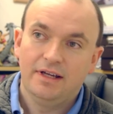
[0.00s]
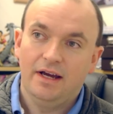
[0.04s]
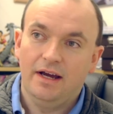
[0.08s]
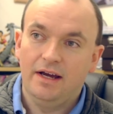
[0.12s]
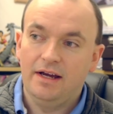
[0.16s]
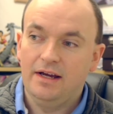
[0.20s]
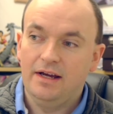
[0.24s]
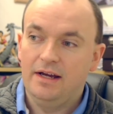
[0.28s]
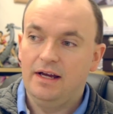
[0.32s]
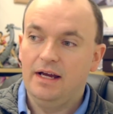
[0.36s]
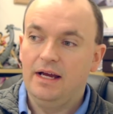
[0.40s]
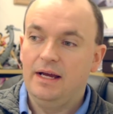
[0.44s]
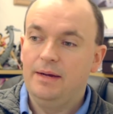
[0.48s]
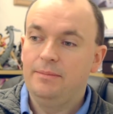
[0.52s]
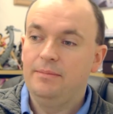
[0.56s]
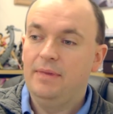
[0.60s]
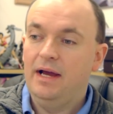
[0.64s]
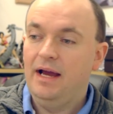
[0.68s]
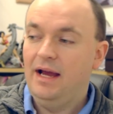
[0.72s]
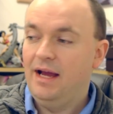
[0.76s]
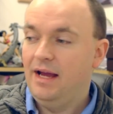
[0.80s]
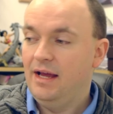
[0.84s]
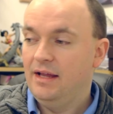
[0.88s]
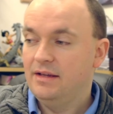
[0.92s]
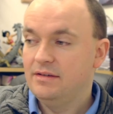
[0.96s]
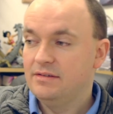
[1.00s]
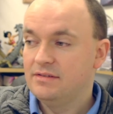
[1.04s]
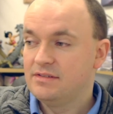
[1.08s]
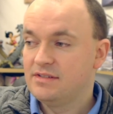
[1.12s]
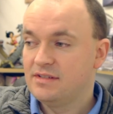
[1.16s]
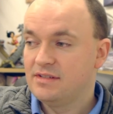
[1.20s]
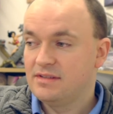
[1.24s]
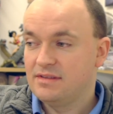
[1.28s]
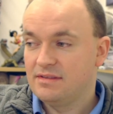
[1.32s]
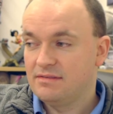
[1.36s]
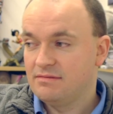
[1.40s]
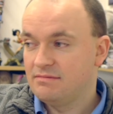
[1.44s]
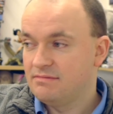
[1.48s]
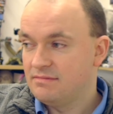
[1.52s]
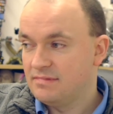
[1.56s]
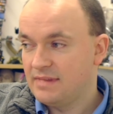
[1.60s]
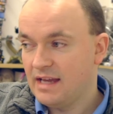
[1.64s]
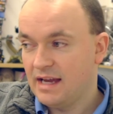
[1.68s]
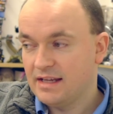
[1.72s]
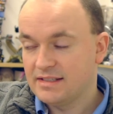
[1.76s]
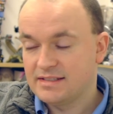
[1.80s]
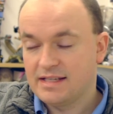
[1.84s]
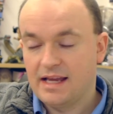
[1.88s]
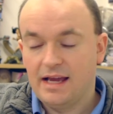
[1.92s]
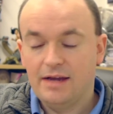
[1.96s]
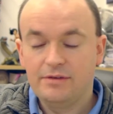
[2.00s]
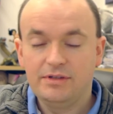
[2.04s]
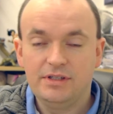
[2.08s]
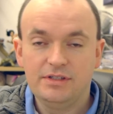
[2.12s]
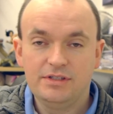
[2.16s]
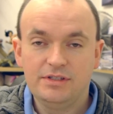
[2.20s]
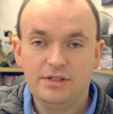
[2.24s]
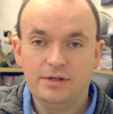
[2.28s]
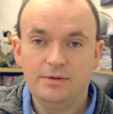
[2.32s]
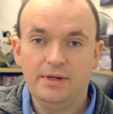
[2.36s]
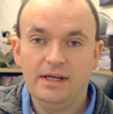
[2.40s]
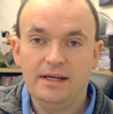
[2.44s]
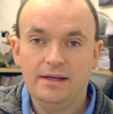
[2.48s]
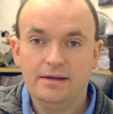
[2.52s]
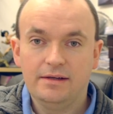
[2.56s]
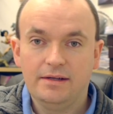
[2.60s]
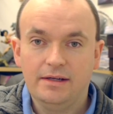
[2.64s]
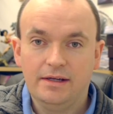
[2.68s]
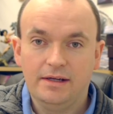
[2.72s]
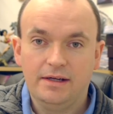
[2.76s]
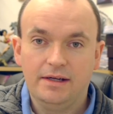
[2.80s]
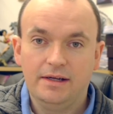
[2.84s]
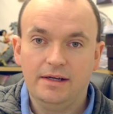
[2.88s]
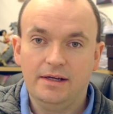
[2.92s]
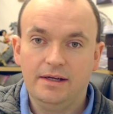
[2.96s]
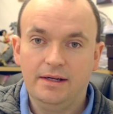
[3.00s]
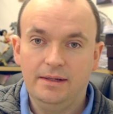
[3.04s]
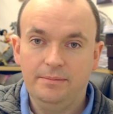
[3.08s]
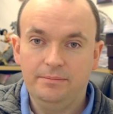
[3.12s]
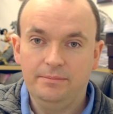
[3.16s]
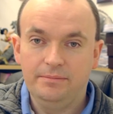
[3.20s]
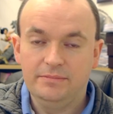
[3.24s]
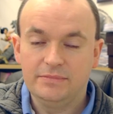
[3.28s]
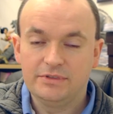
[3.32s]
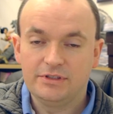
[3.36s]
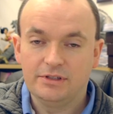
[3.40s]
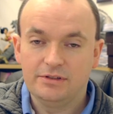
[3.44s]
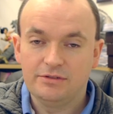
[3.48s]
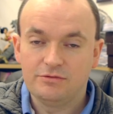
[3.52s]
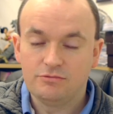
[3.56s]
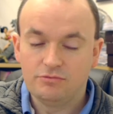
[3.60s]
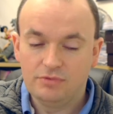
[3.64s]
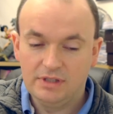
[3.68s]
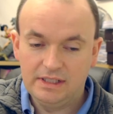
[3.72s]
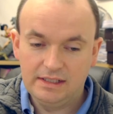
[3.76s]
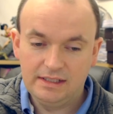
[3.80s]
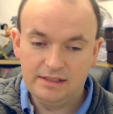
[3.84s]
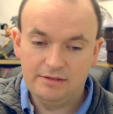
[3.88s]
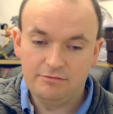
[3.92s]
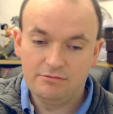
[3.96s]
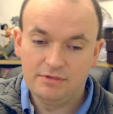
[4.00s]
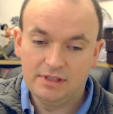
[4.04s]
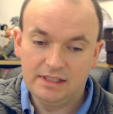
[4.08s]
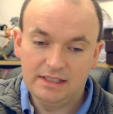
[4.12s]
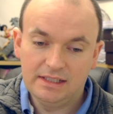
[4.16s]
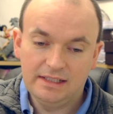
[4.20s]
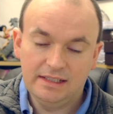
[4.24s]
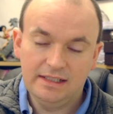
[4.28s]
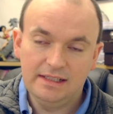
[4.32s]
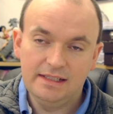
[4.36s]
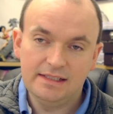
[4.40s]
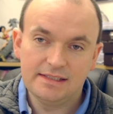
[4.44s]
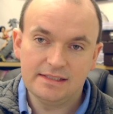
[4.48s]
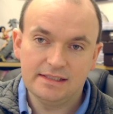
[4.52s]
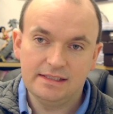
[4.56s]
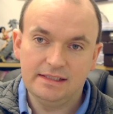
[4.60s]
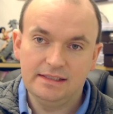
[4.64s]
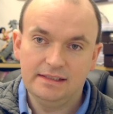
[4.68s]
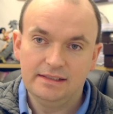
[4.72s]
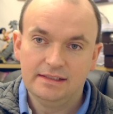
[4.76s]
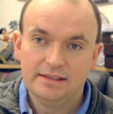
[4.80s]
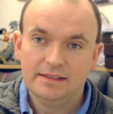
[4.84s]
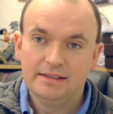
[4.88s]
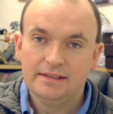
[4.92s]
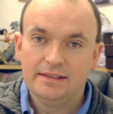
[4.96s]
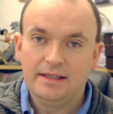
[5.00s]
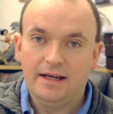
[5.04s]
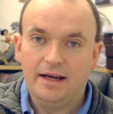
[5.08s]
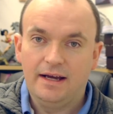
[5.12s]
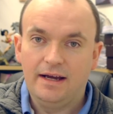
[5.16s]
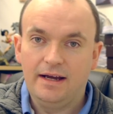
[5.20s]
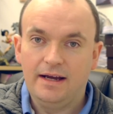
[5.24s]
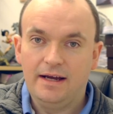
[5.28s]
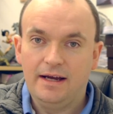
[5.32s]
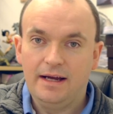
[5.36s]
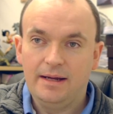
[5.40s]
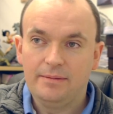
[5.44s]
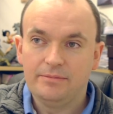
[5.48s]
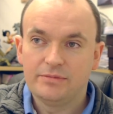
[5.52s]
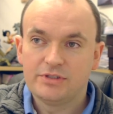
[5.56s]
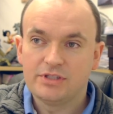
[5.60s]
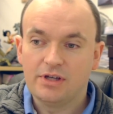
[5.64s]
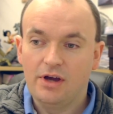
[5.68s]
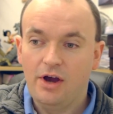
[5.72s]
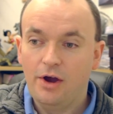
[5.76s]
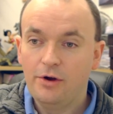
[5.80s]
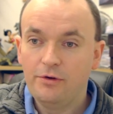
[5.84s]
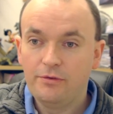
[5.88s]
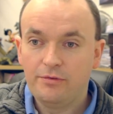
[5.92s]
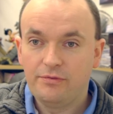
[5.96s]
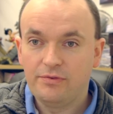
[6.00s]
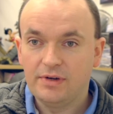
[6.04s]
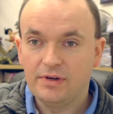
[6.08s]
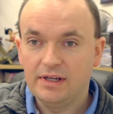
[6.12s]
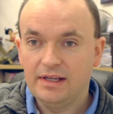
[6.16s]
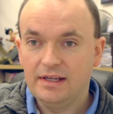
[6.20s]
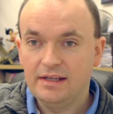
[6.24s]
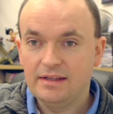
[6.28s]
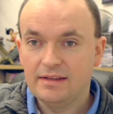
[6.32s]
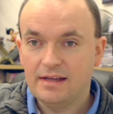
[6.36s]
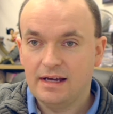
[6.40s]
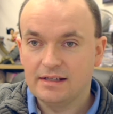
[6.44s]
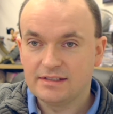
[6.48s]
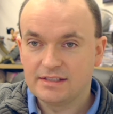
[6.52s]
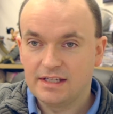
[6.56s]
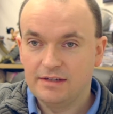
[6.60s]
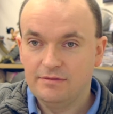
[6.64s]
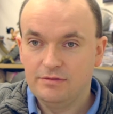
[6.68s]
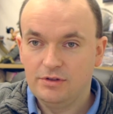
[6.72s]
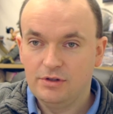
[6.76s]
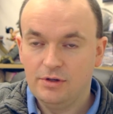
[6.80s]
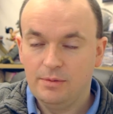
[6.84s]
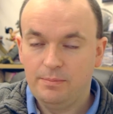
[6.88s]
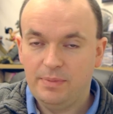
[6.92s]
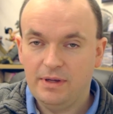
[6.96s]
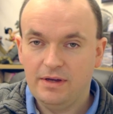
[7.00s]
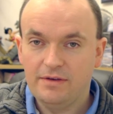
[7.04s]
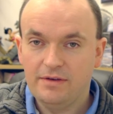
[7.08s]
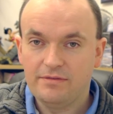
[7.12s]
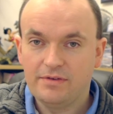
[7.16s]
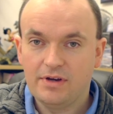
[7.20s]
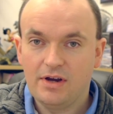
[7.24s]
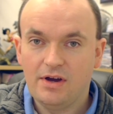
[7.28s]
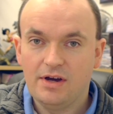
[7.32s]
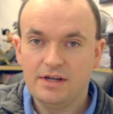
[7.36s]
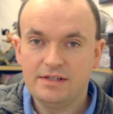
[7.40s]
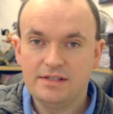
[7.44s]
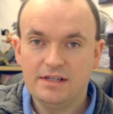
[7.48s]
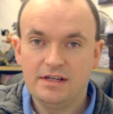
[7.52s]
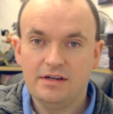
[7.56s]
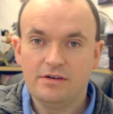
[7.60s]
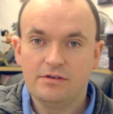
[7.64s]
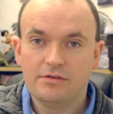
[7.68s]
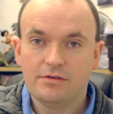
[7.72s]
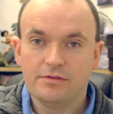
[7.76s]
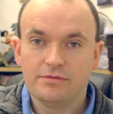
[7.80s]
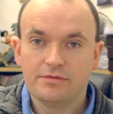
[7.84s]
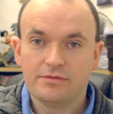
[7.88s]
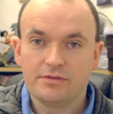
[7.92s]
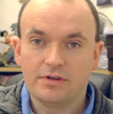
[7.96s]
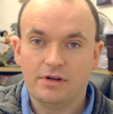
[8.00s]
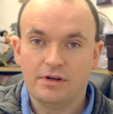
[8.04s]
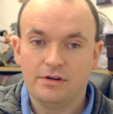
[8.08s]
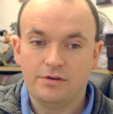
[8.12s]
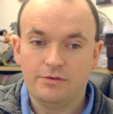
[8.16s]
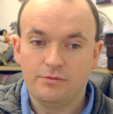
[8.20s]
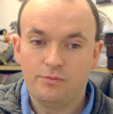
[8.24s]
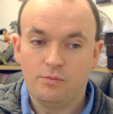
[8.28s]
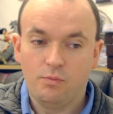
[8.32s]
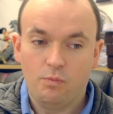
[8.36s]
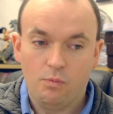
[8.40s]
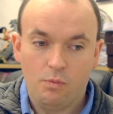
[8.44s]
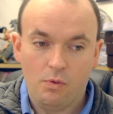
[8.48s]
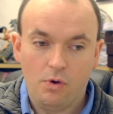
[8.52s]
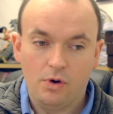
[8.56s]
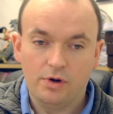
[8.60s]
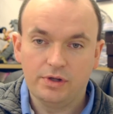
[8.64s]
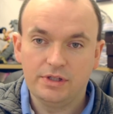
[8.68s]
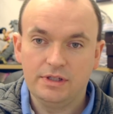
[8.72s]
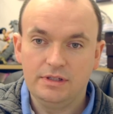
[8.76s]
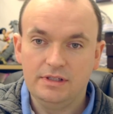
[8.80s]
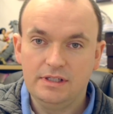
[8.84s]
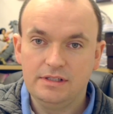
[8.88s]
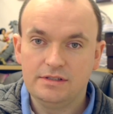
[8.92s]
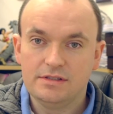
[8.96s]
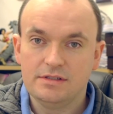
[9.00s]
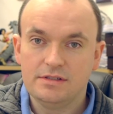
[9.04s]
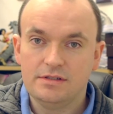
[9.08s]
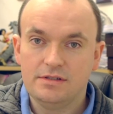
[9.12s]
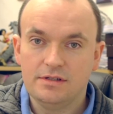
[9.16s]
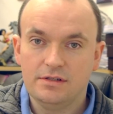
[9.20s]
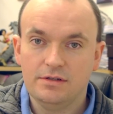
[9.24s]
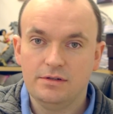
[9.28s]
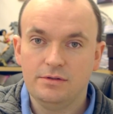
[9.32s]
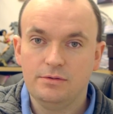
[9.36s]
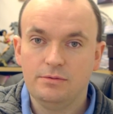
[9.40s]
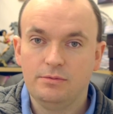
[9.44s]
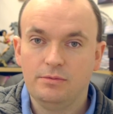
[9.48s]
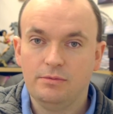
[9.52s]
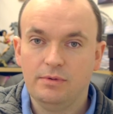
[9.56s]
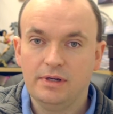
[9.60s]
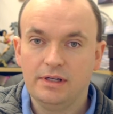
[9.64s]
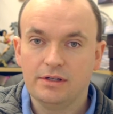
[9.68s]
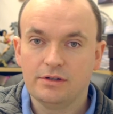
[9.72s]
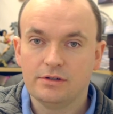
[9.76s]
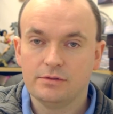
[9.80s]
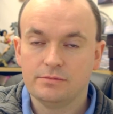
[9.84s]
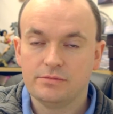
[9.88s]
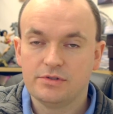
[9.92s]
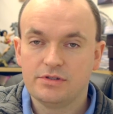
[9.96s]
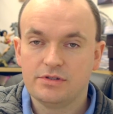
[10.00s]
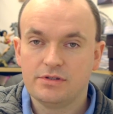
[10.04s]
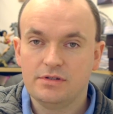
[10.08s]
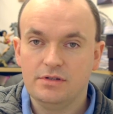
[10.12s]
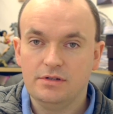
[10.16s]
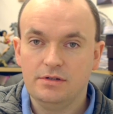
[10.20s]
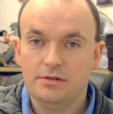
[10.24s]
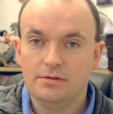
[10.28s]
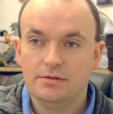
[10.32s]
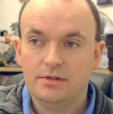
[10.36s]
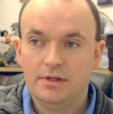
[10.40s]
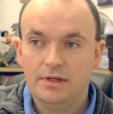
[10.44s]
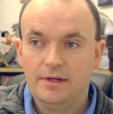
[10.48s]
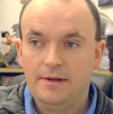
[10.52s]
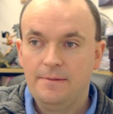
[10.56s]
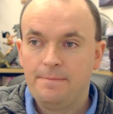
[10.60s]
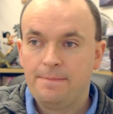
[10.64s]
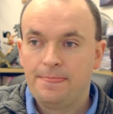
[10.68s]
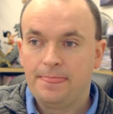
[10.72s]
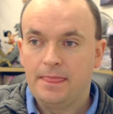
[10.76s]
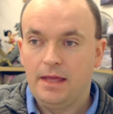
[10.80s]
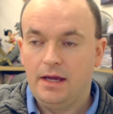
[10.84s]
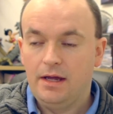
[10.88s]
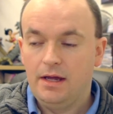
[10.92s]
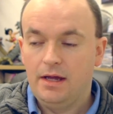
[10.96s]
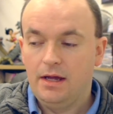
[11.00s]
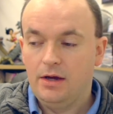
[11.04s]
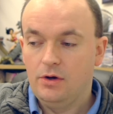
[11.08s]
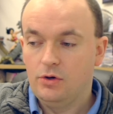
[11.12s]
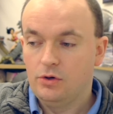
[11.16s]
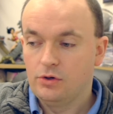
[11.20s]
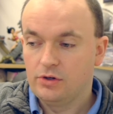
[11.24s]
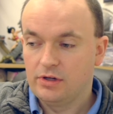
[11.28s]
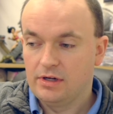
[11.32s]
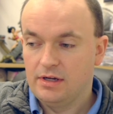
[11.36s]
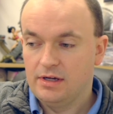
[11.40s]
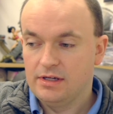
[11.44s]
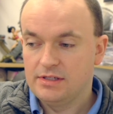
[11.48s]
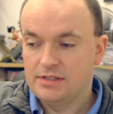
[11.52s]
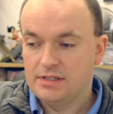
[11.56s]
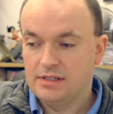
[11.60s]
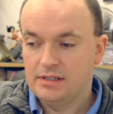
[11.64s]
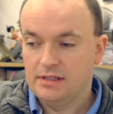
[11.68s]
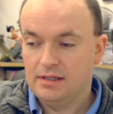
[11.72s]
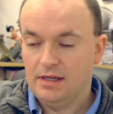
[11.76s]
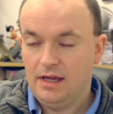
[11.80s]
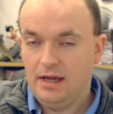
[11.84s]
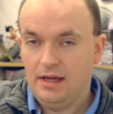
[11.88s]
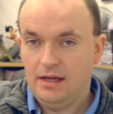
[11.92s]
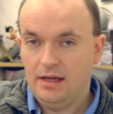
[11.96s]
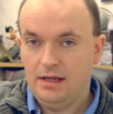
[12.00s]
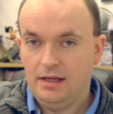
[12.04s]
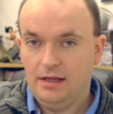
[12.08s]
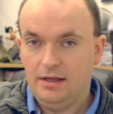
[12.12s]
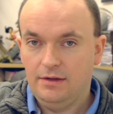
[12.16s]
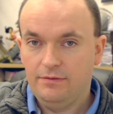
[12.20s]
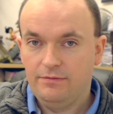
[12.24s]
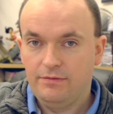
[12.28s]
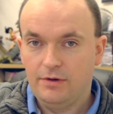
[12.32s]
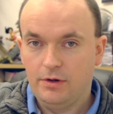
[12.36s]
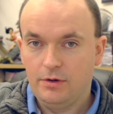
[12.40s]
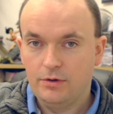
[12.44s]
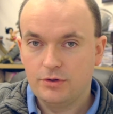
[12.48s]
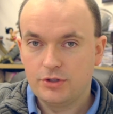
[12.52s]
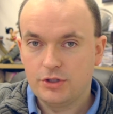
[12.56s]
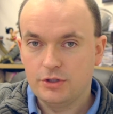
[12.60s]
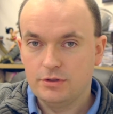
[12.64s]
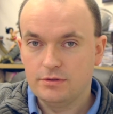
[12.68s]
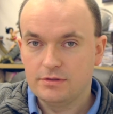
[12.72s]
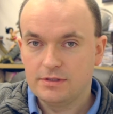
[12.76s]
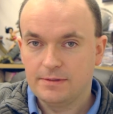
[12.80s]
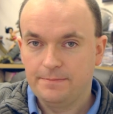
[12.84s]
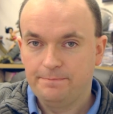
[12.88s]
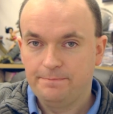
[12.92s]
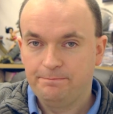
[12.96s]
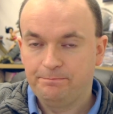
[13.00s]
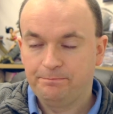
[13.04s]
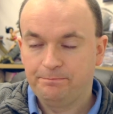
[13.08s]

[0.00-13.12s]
And that's how you do it. So it's really, really easy. So hopefully that's given you a bit of an idea of kind of what you need to do when it comes to organising a photo shoot.